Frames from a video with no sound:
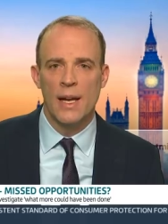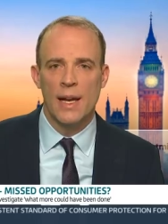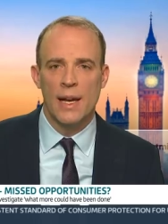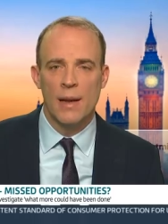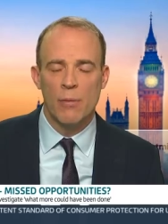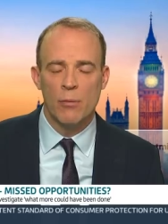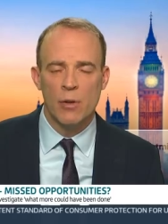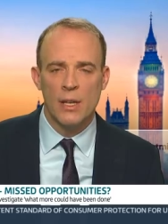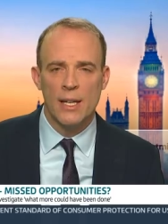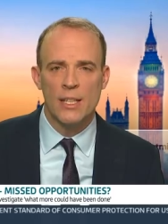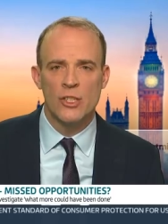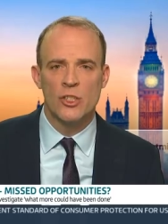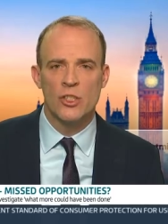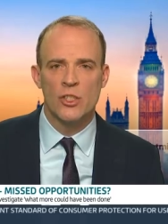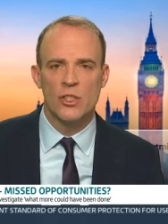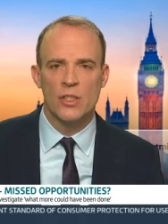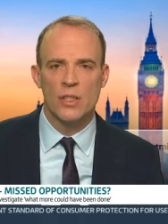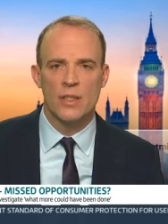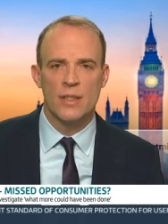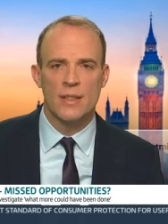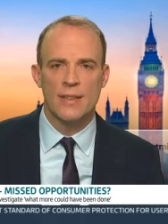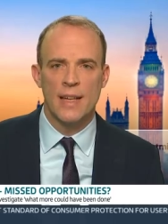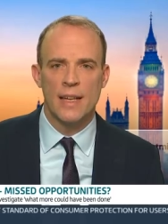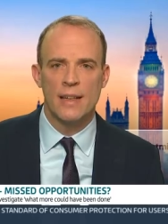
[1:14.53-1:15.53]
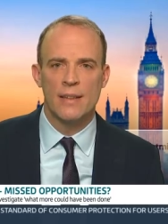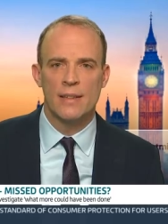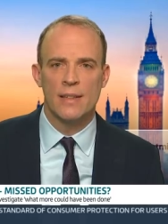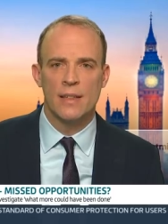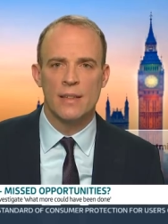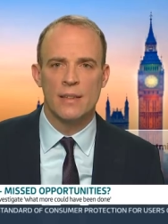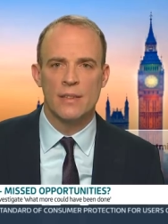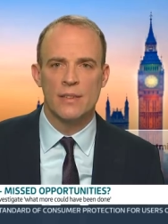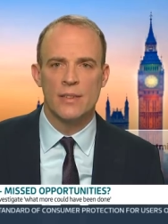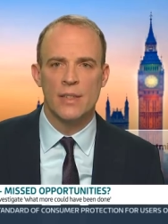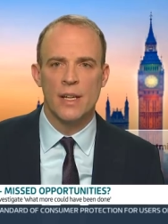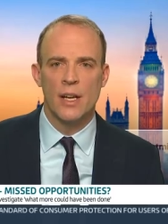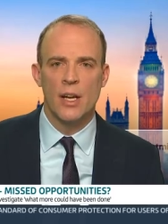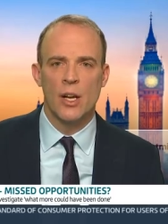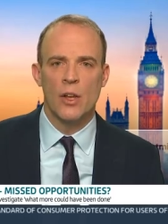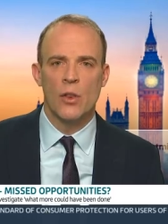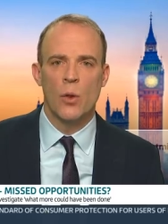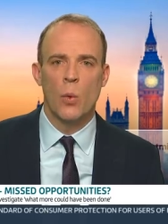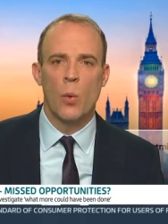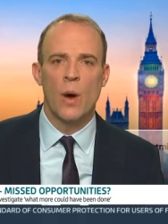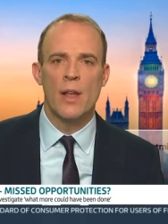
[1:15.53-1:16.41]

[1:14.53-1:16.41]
In relation to the sentence, the